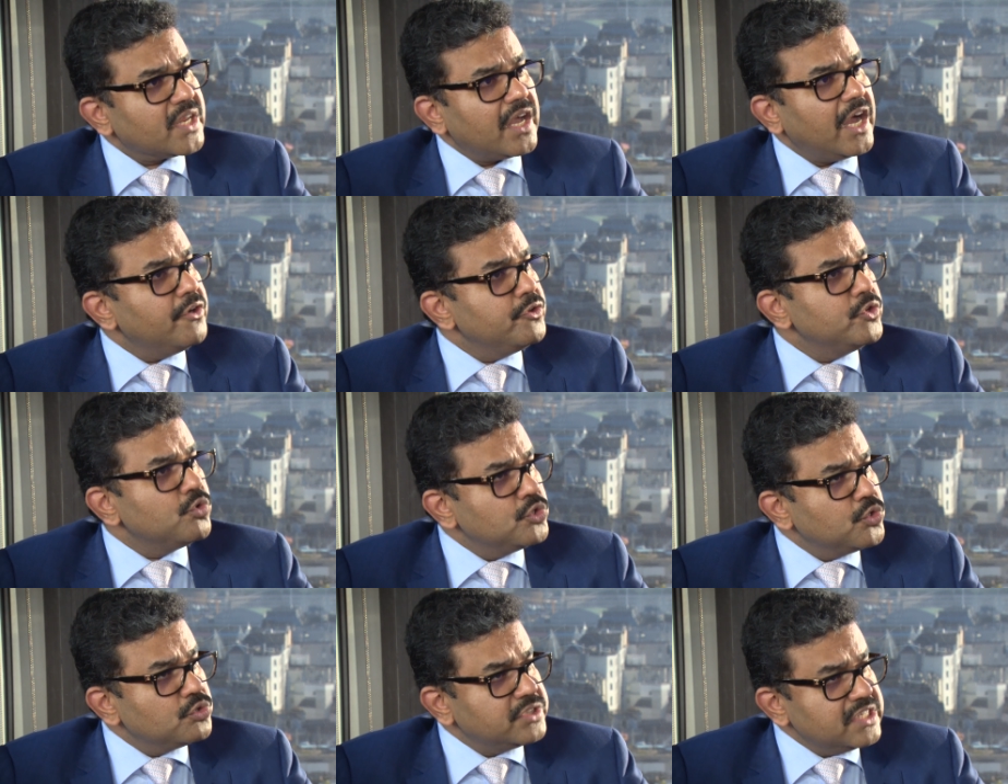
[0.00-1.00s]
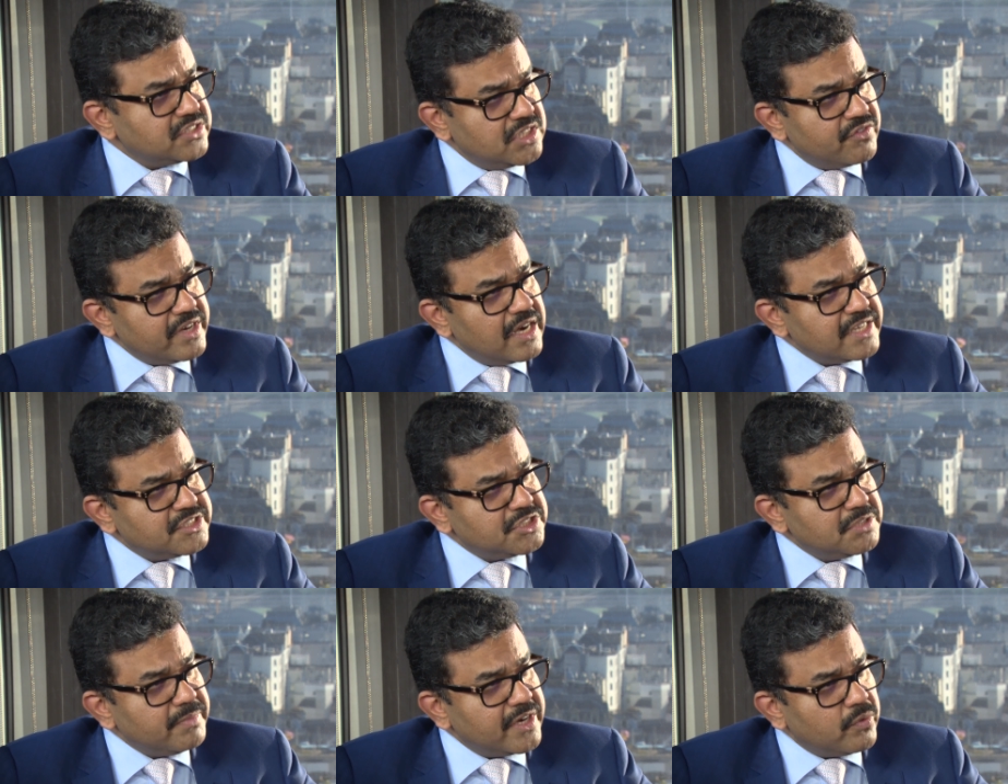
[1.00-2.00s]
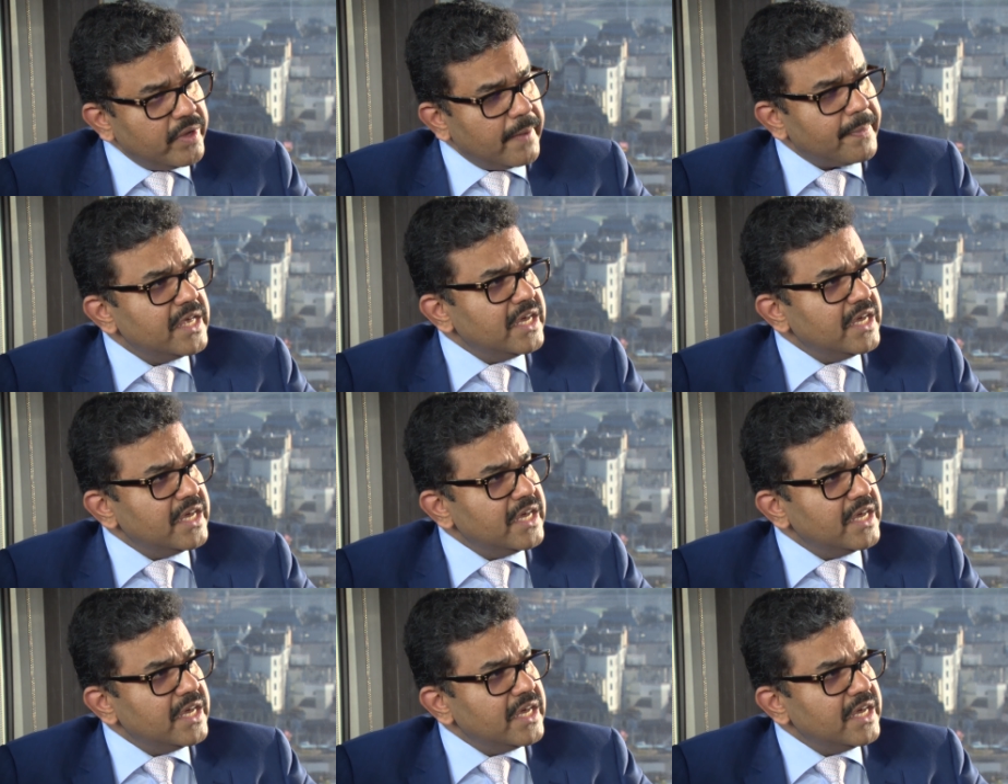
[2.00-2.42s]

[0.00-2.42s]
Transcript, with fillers: and you do things in a very legitimate way.